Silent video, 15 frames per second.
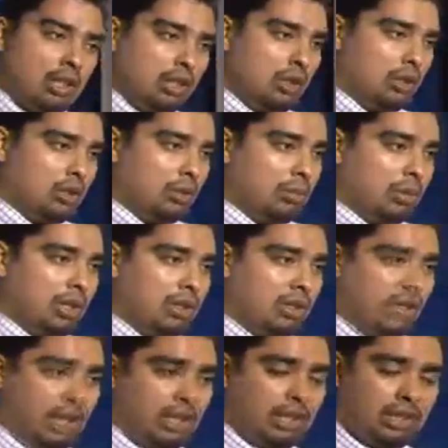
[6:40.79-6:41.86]
You could be
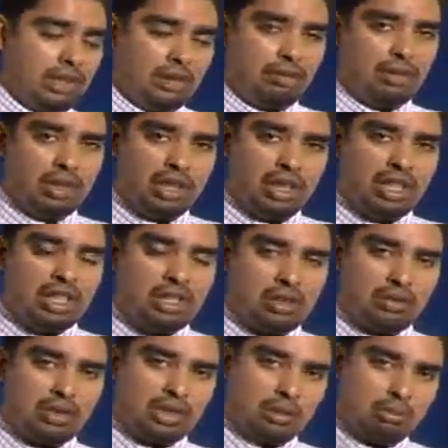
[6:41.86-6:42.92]
at different areas
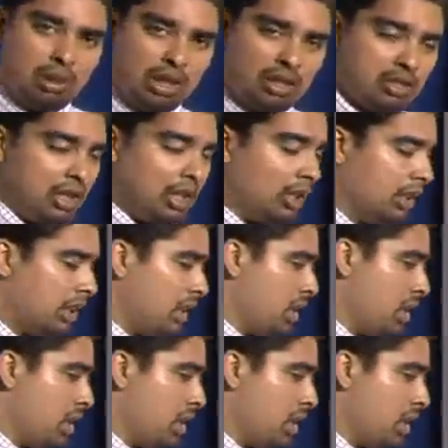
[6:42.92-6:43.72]
of the supply chain.